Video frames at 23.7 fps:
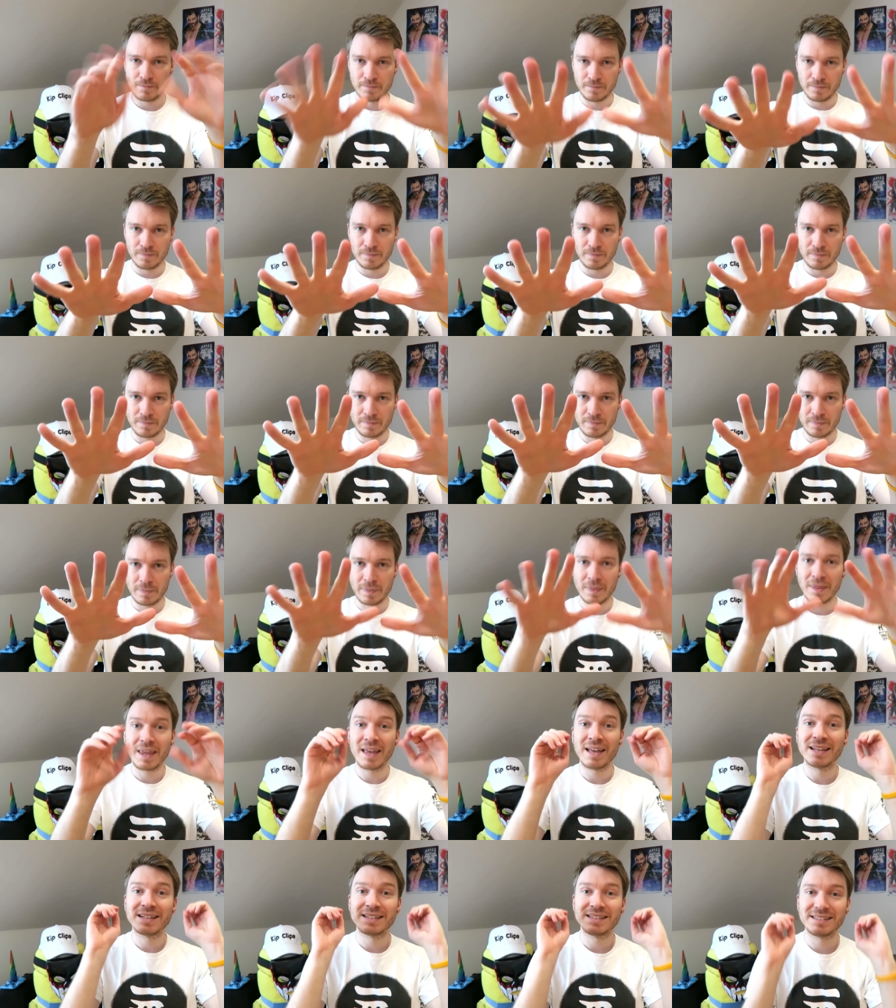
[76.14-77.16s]

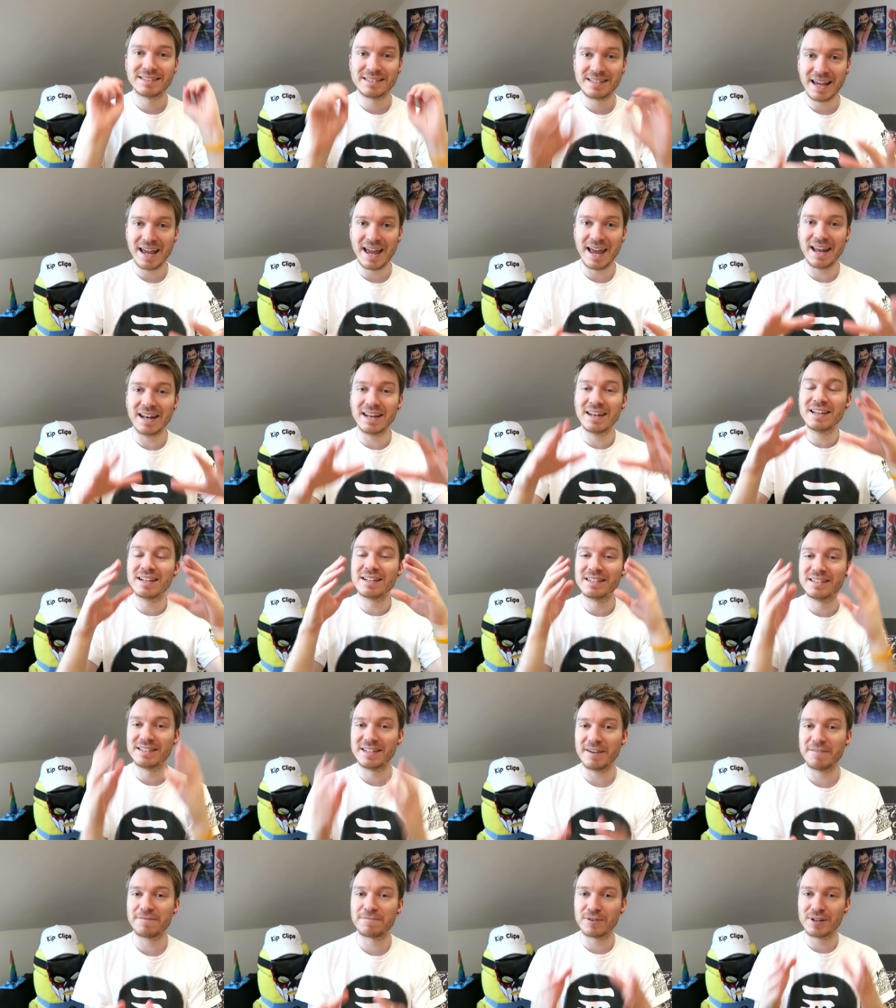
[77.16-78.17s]

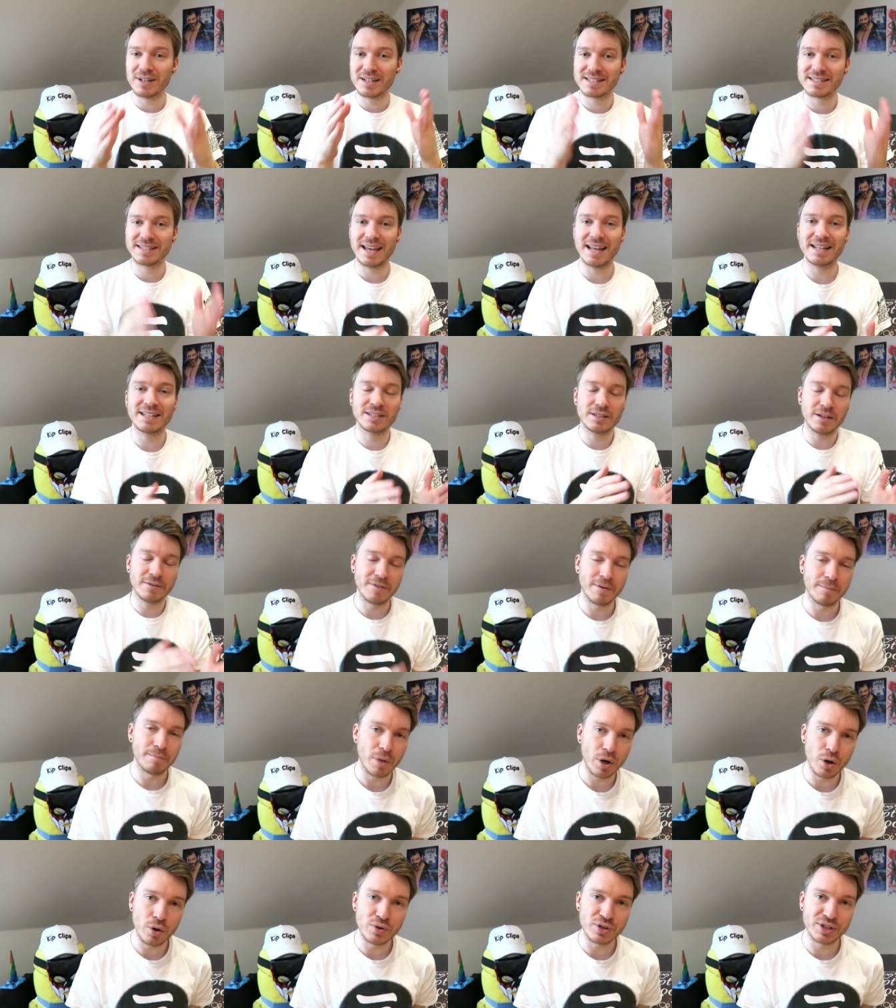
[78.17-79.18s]
10 different sets of
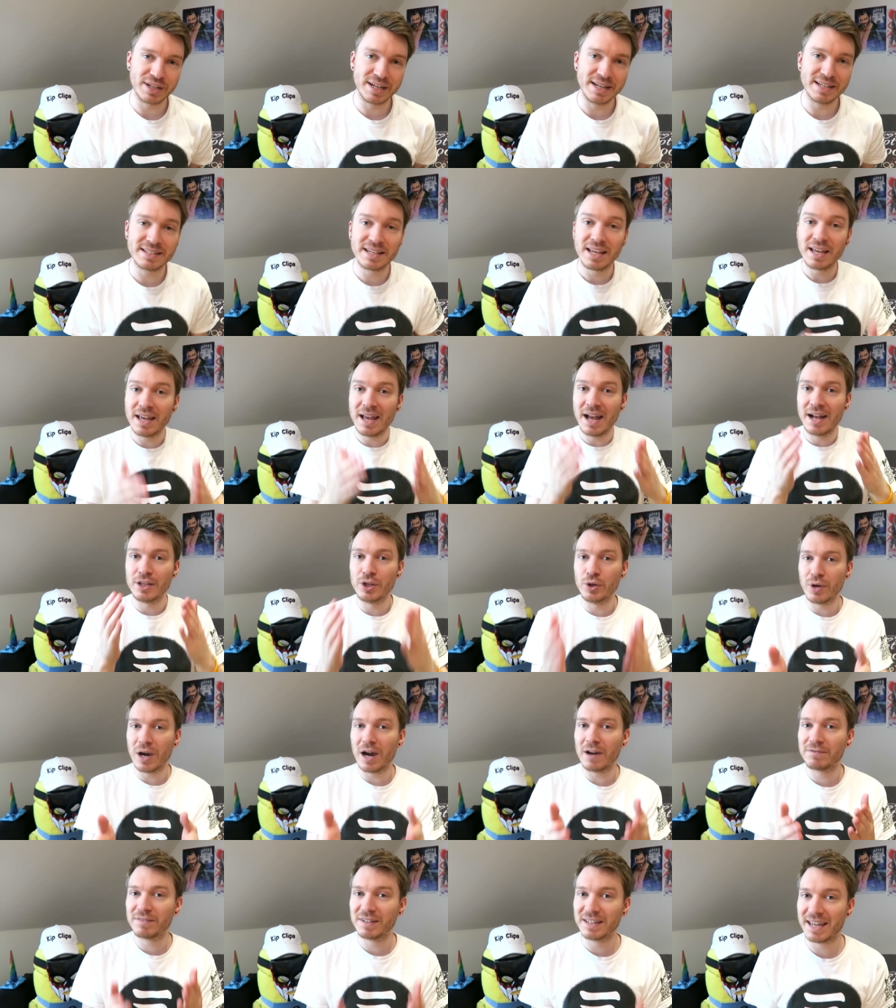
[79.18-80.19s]
emojis and
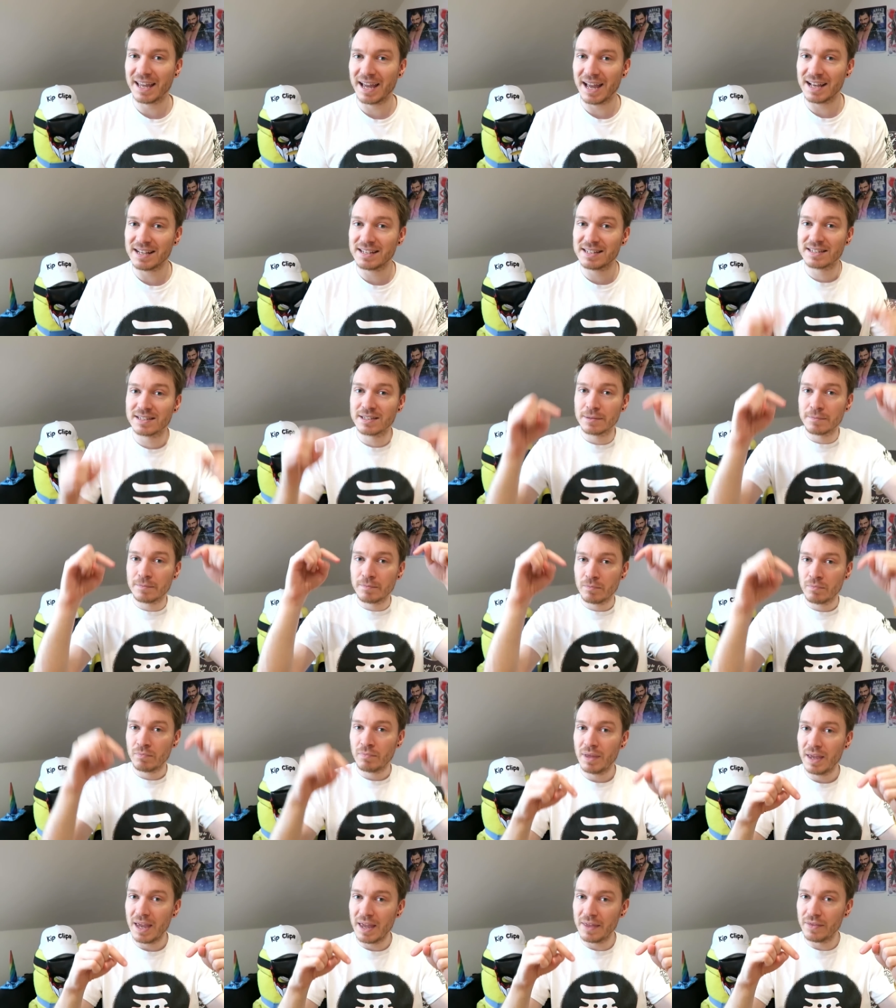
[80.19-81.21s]
you have to guess
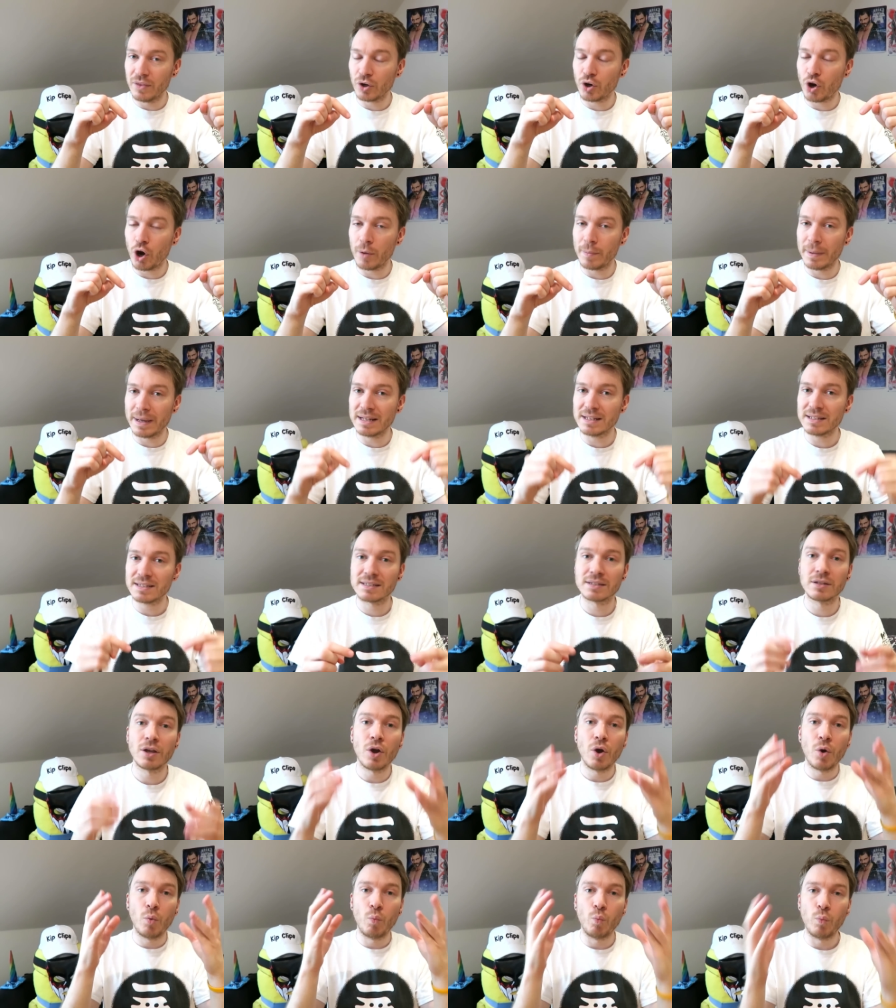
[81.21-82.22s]
in the
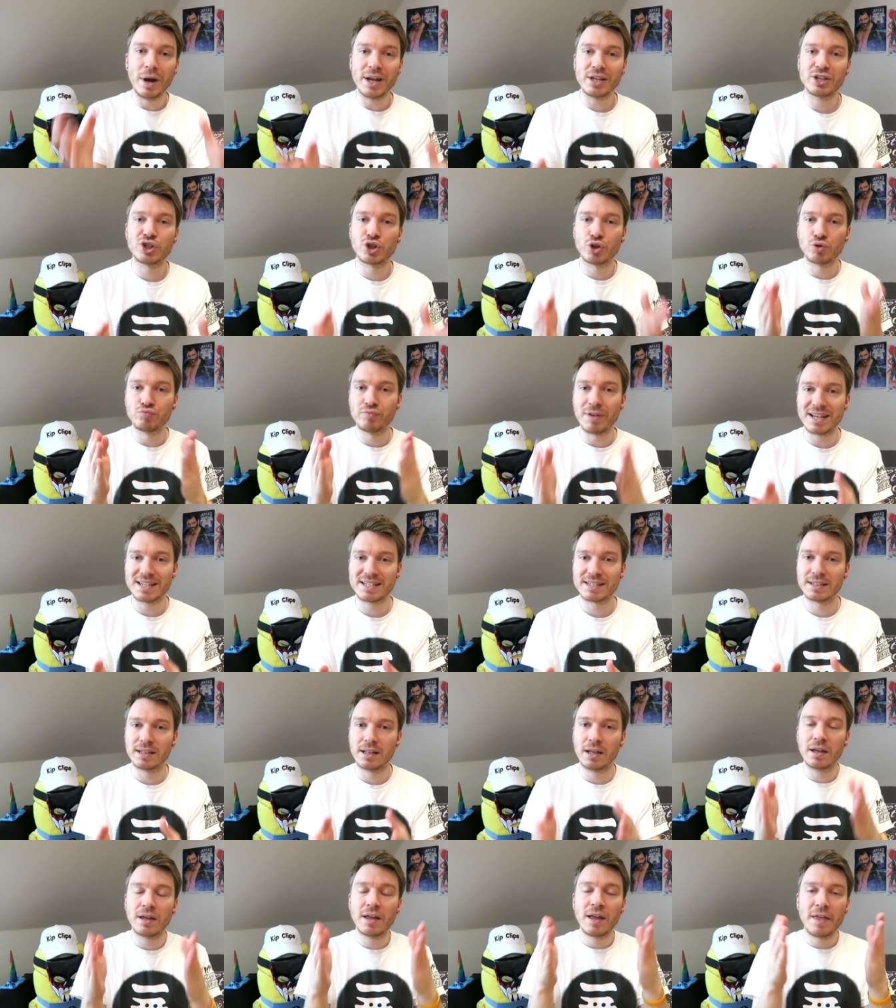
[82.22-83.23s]
comments which
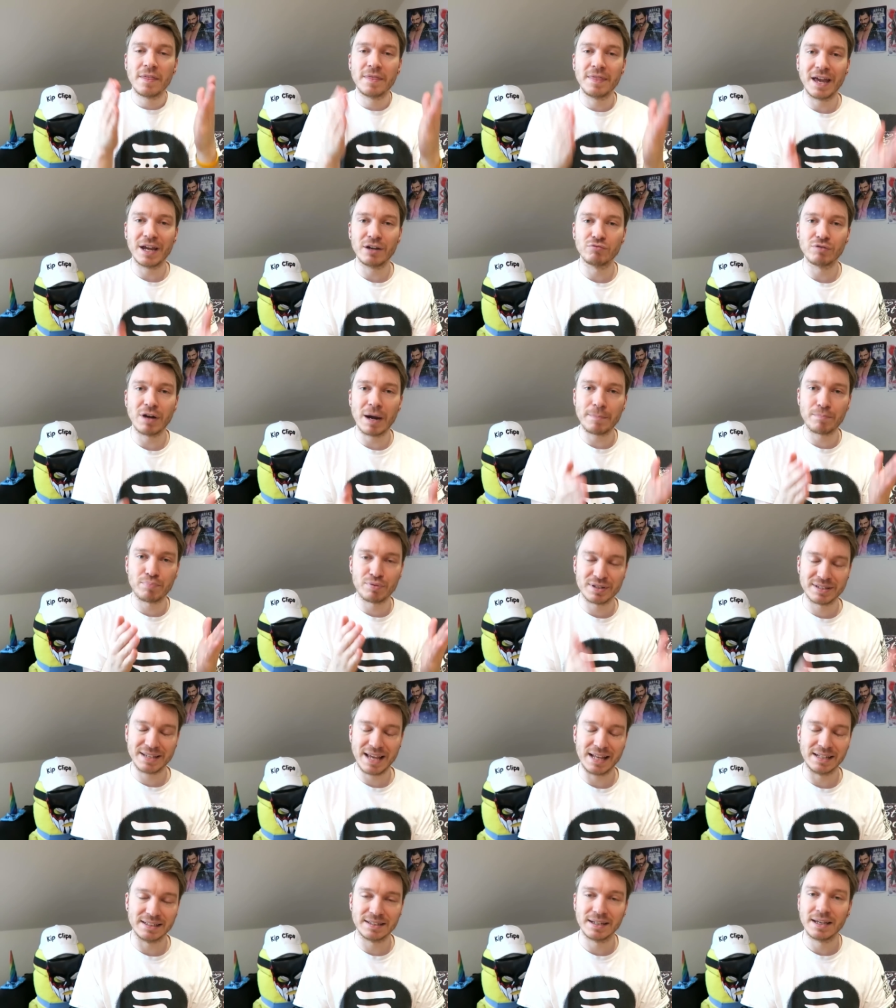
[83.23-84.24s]
wrestler they
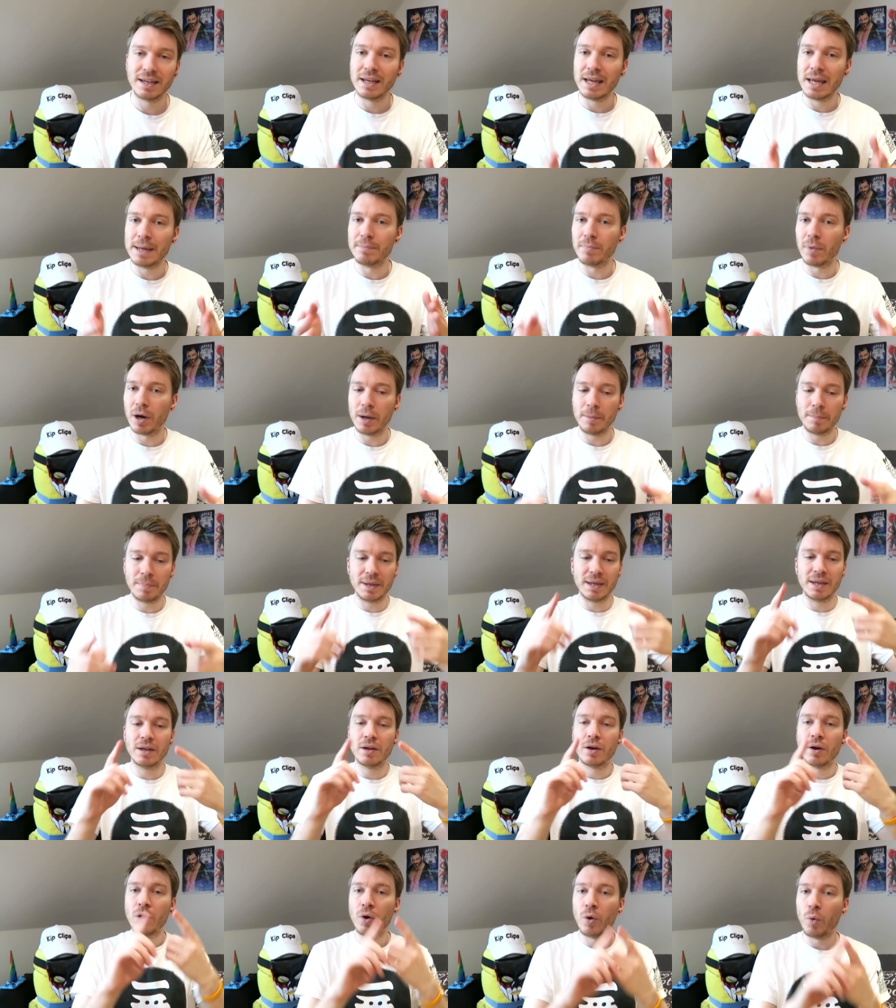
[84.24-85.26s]
represent. It might
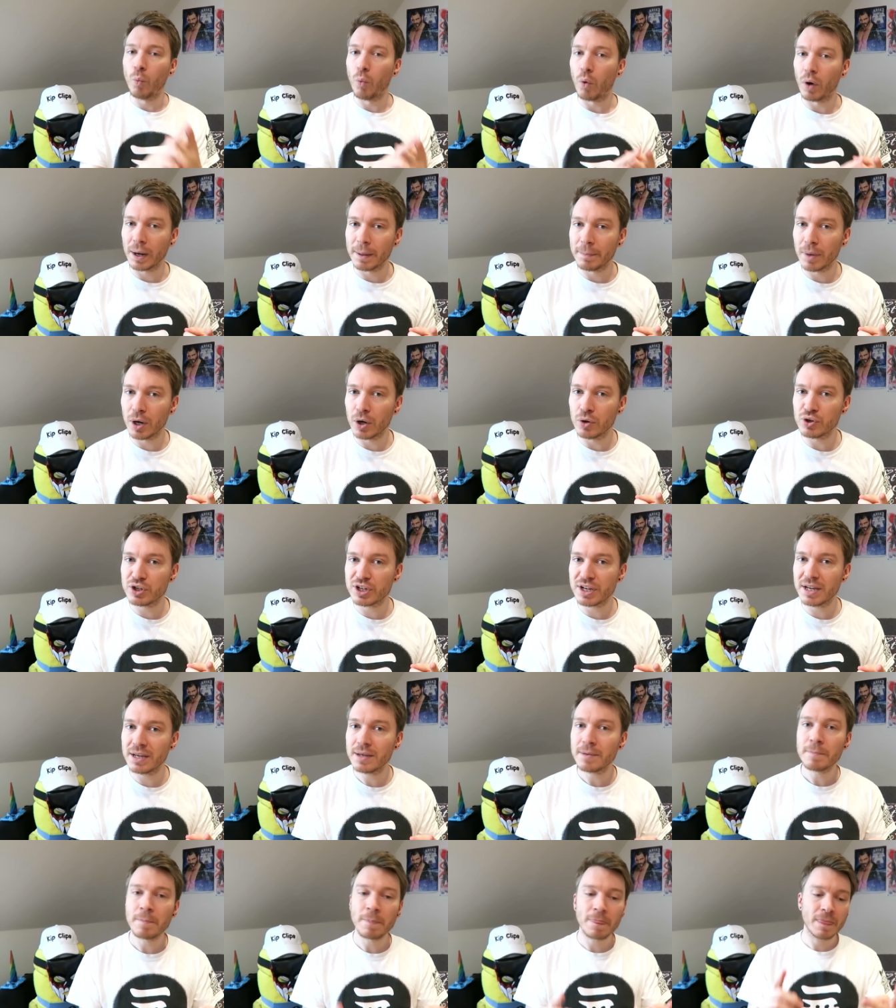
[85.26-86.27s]
be one
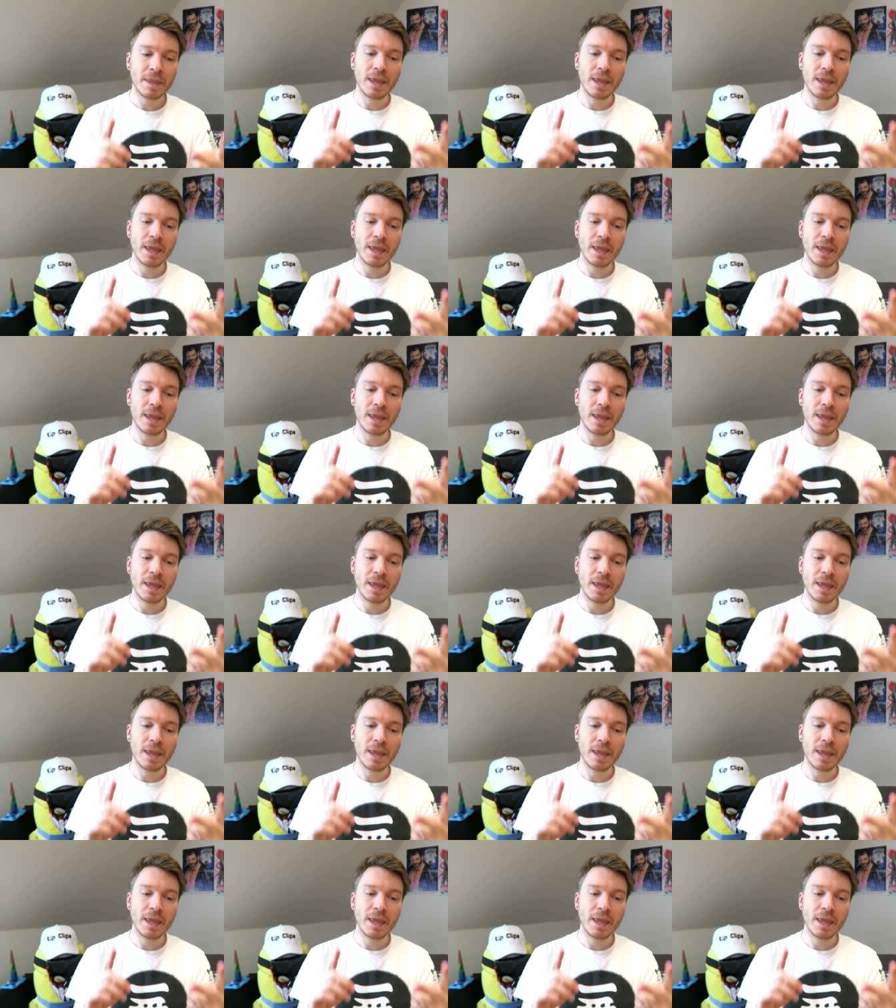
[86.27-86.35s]
emoji,